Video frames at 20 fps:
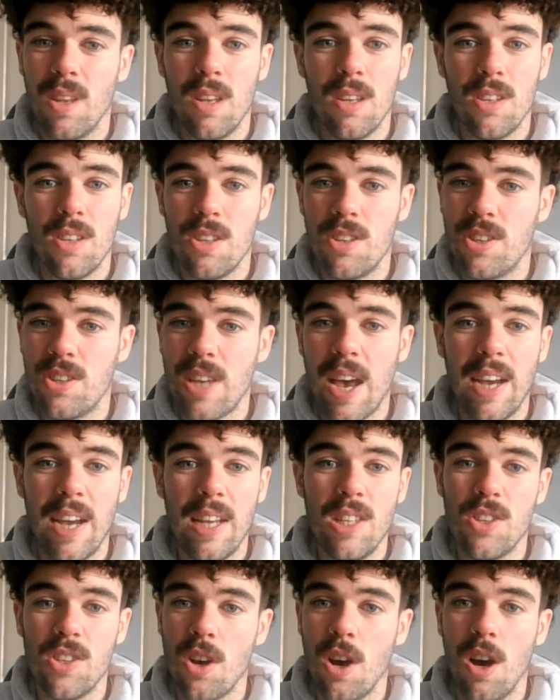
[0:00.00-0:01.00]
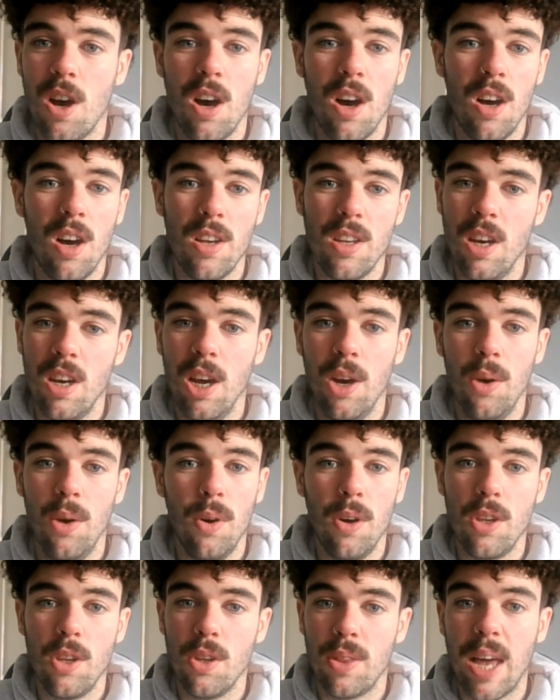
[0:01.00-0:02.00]
The signs are, you
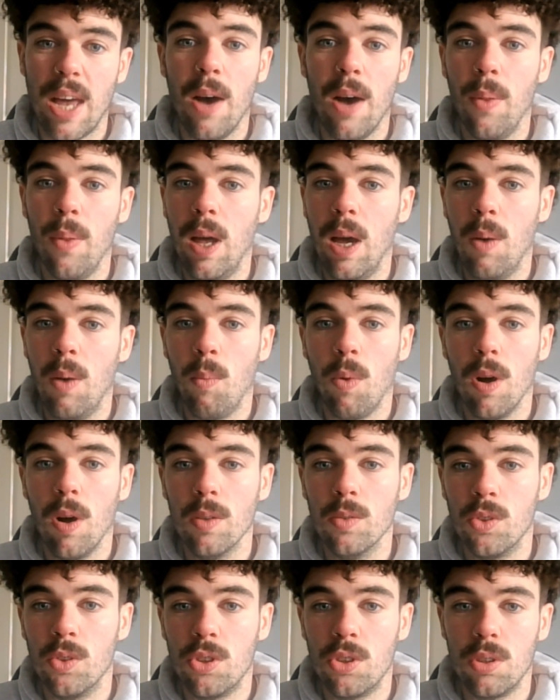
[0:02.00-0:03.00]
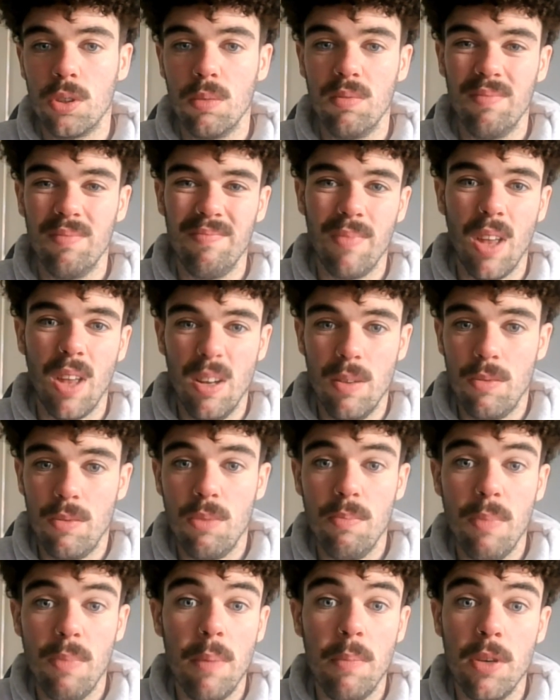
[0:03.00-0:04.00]
know, you're down there once,
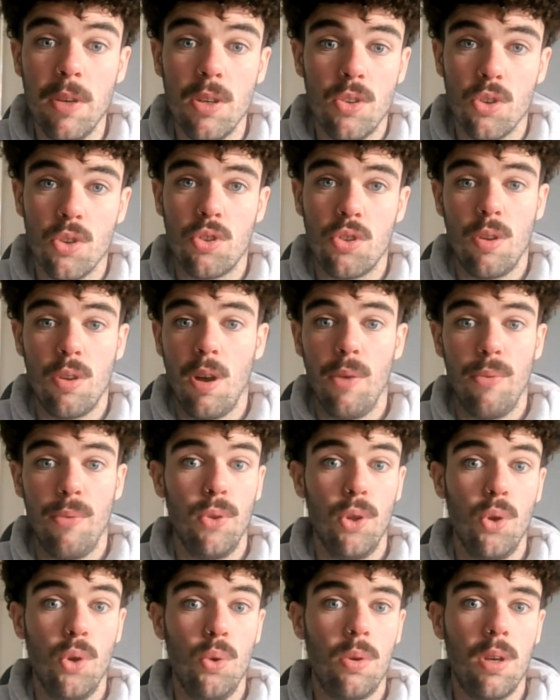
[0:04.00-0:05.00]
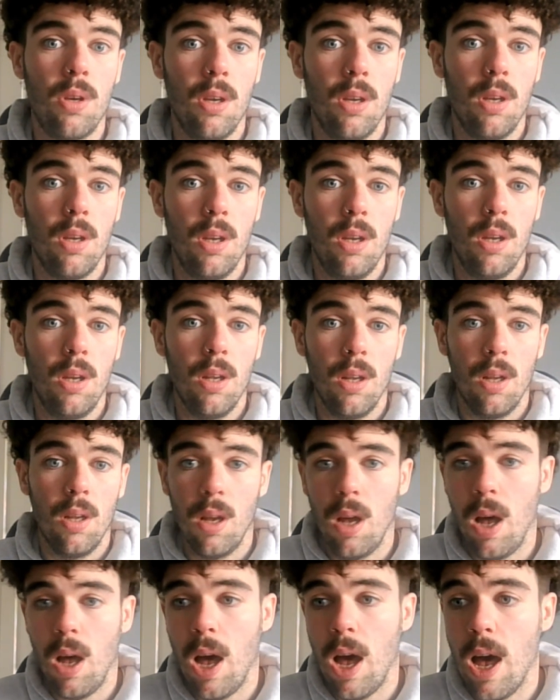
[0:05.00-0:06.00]
maybe you're just a fluke.
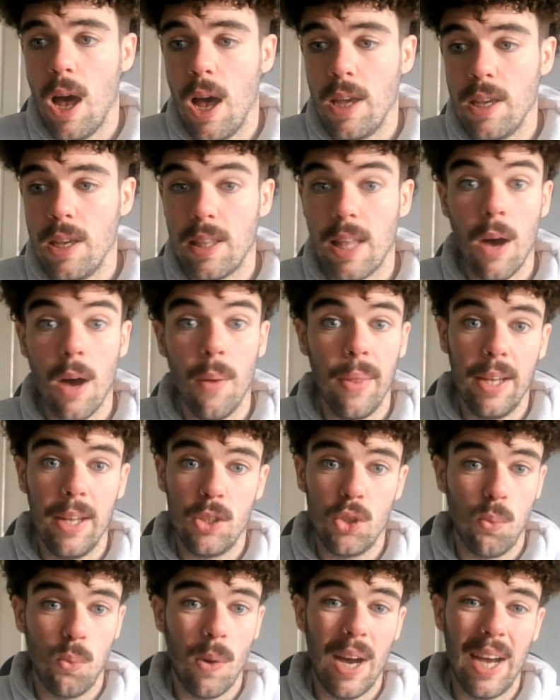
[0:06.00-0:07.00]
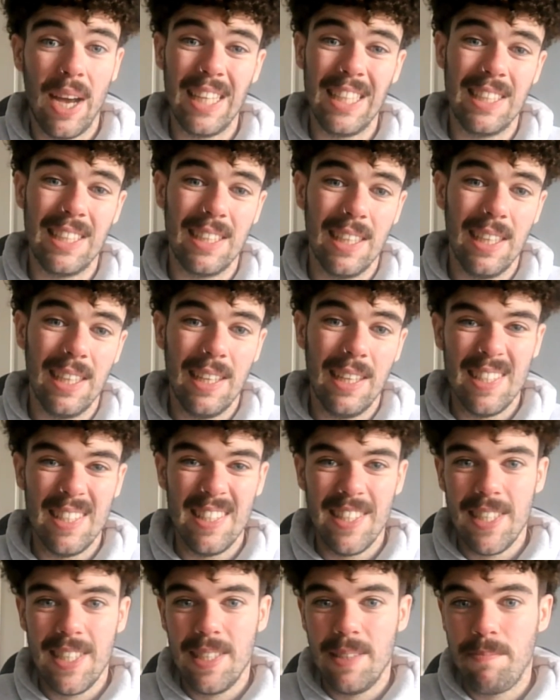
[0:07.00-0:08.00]
You're down there twice,
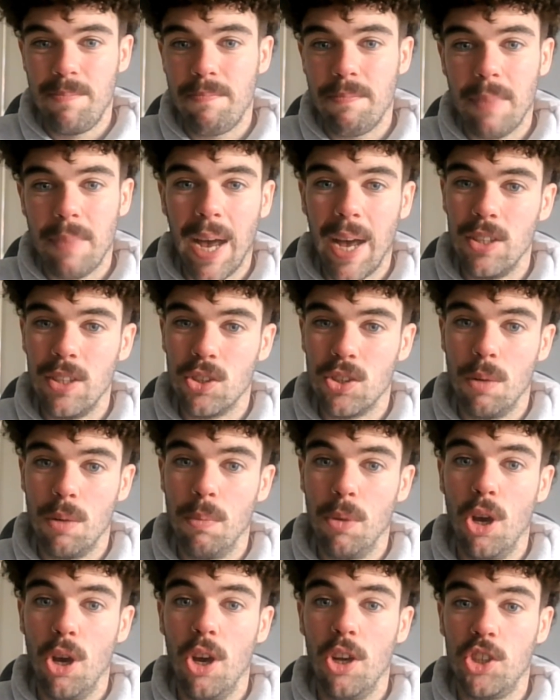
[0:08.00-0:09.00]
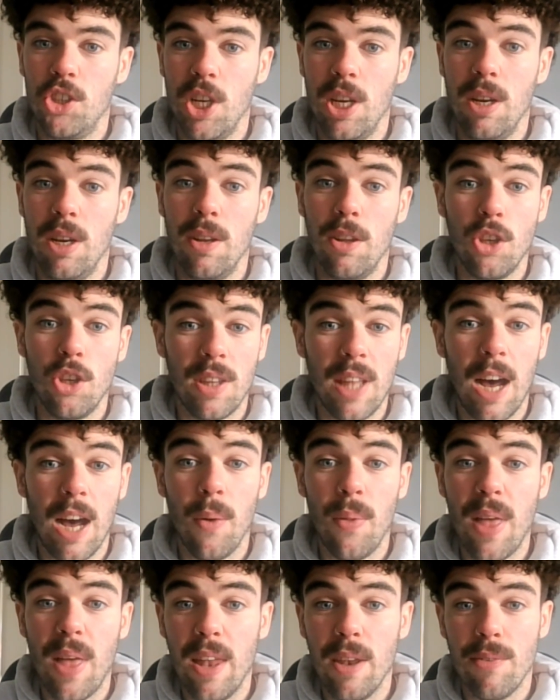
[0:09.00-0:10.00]
patterns are emerging. You're
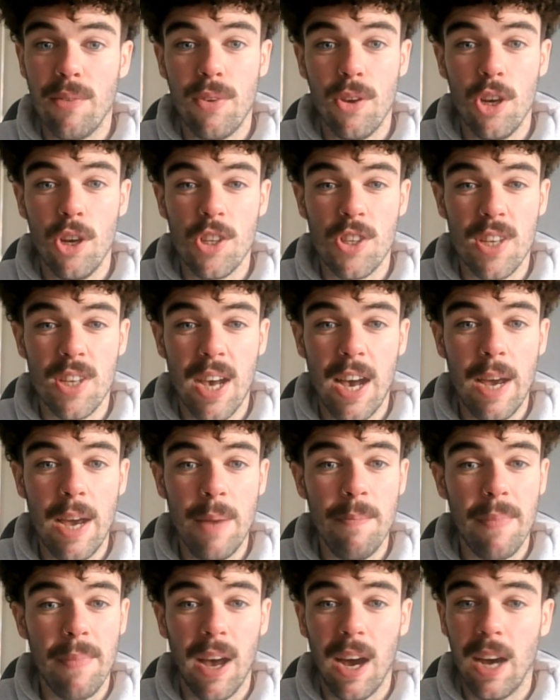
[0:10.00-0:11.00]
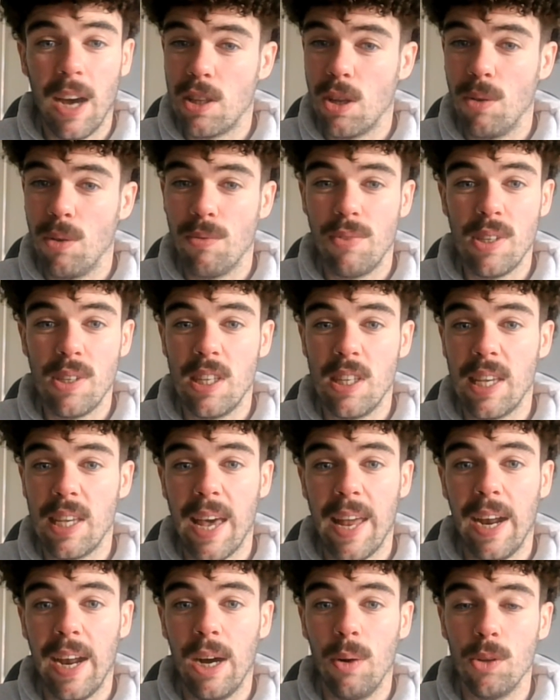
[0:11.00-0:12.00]
down there the third time, I don't think you
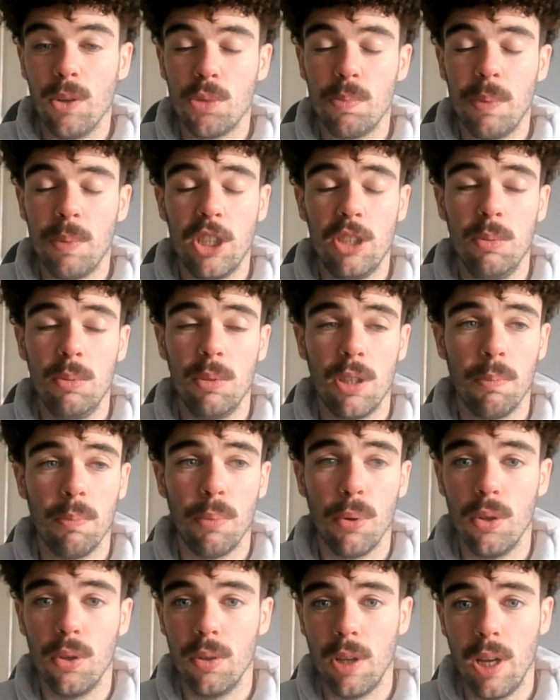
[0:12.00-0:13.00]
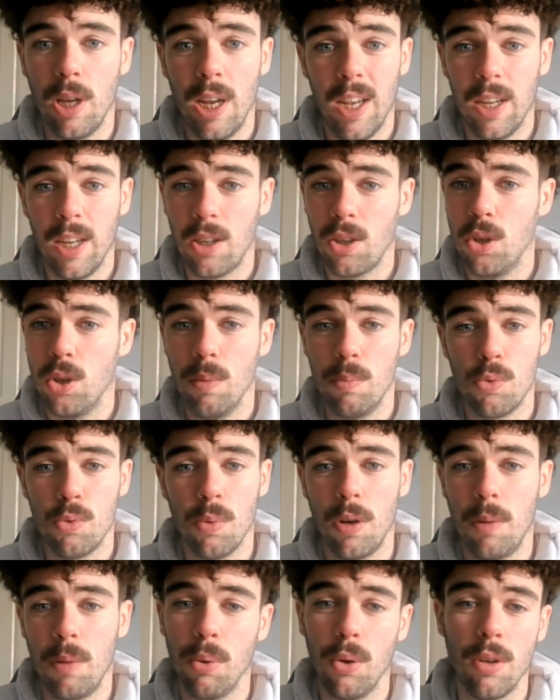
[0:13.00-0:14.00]
get out, especially with the clubs
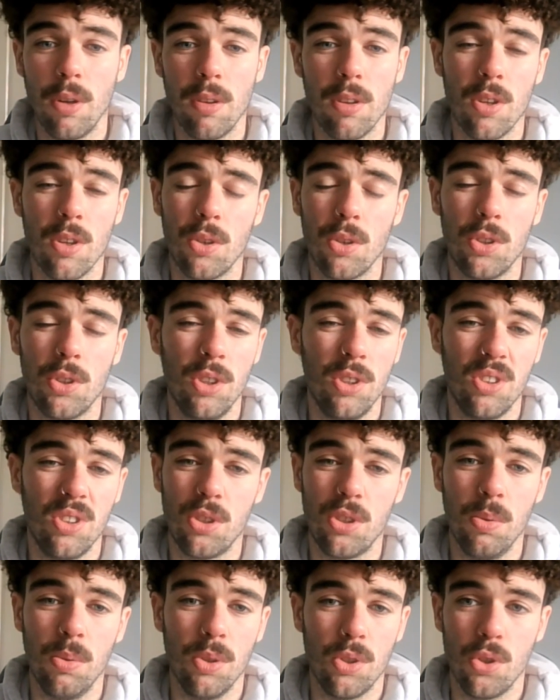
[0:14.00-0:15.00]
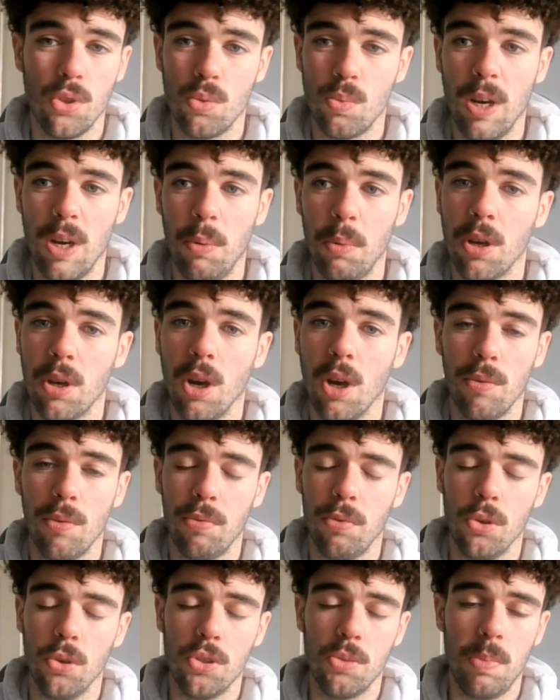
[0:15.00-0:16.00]
wanting point deductions to us as well. We can't
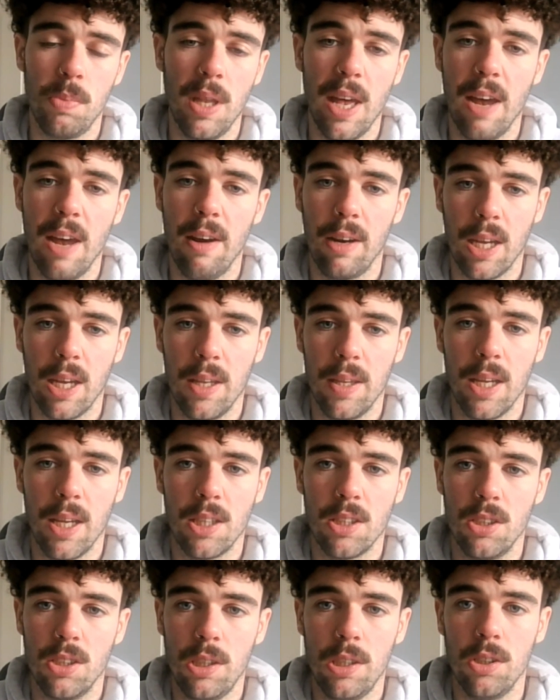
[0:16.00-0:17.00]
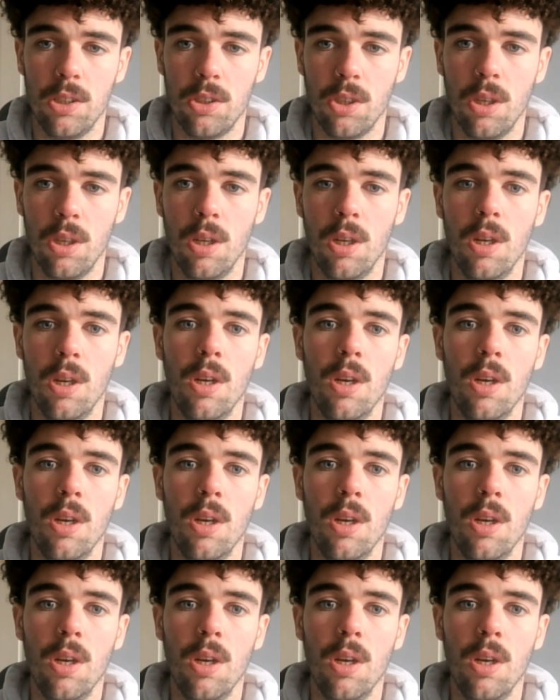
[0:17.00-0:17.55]
afford to be there again next season.